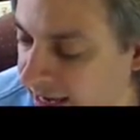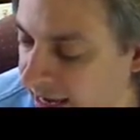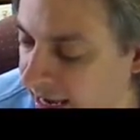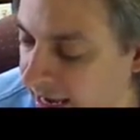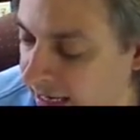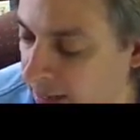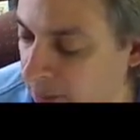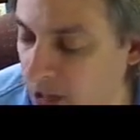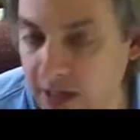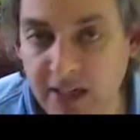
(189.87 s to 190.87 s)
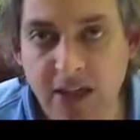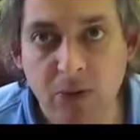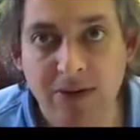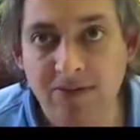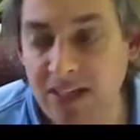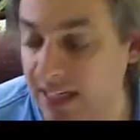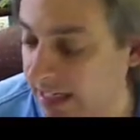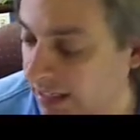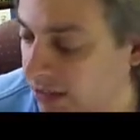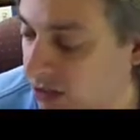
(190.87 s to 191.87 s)
and I bonded it with
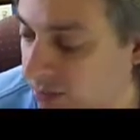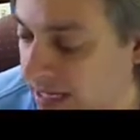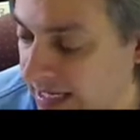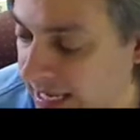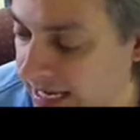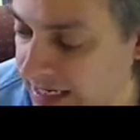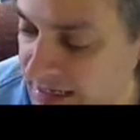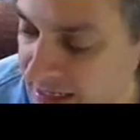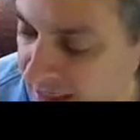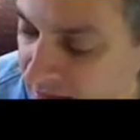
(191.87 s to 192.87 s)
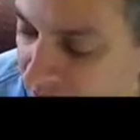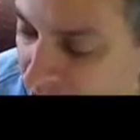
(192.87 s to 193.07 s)
D to make AD. So